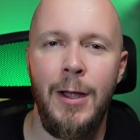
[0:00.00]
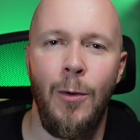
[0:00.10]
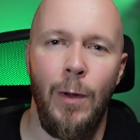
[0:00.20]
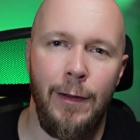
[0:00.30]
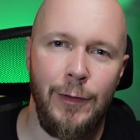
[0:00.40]

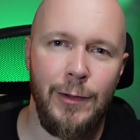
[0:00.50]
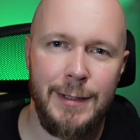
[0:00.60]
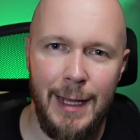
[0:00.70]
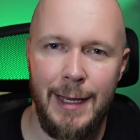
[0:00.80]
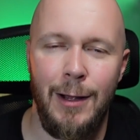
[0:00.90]
when I've
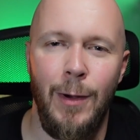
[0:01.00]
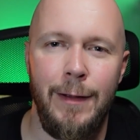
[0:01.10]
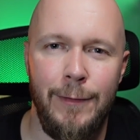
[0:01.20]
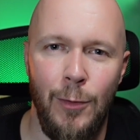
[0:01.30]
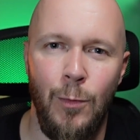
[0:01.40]
taken it away
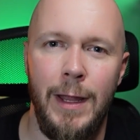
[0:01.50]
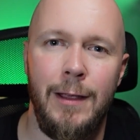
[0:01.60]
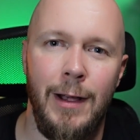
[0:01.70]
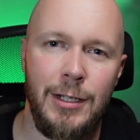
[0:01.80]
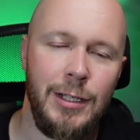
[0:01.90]
for a
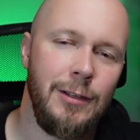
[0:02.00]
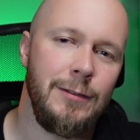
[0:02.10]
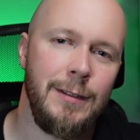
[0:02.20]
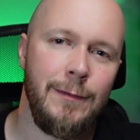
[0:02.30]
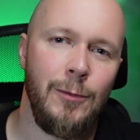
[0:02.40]
week, or actually
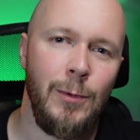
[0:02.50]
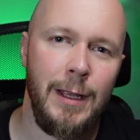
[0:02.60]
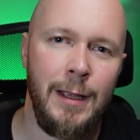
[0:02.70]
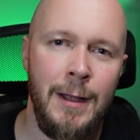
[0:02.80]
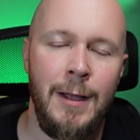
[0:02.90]
used it for a
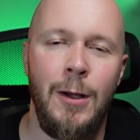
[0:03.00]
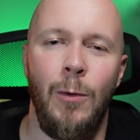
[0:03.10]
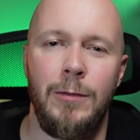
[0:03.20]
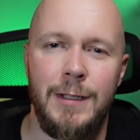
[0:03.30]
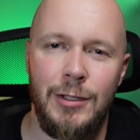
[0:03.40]
week
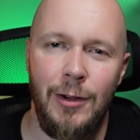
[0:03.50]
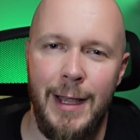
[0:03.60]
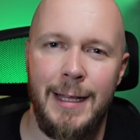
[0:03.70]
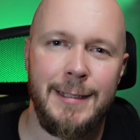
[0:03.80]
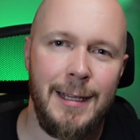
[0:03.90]
whilst in
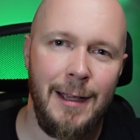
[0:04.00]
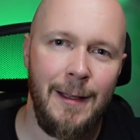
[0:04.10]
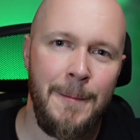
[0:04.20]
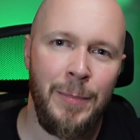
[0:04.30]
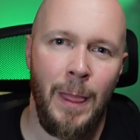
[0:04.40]
Gigantica,
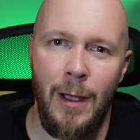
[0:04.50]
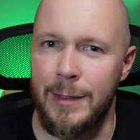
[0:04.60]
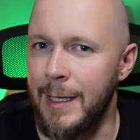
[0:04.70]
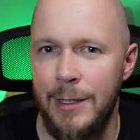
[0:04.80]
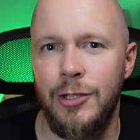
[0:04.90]
I
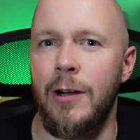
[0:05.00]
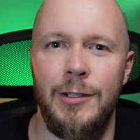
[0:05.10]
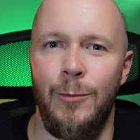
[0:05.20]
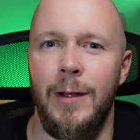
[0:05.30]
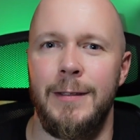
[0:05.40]
didn't charge
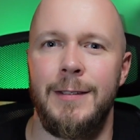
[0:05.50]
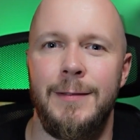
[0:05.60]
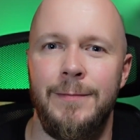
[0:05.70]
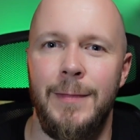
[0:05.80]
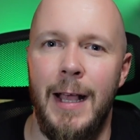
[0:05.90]
it
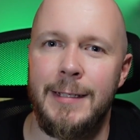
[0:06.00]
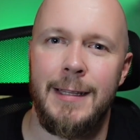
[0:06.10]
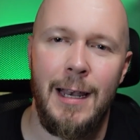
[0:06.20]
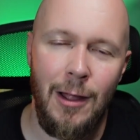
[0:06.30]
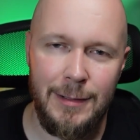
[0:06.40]
once. Yes,
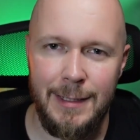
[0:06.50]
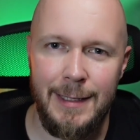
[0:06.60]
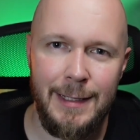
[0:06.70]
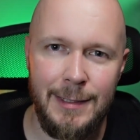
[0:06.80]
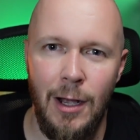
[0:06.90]
that lasted
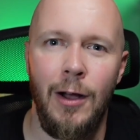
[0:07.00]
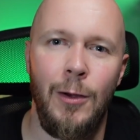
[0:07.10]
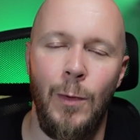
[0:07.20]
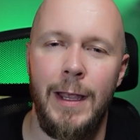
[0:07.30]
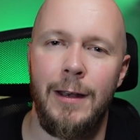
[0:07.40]
the
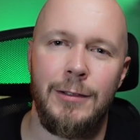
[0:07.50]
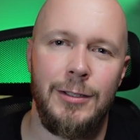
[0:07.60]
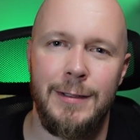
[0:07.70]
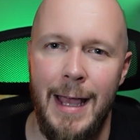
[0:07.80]
entire week and I was using it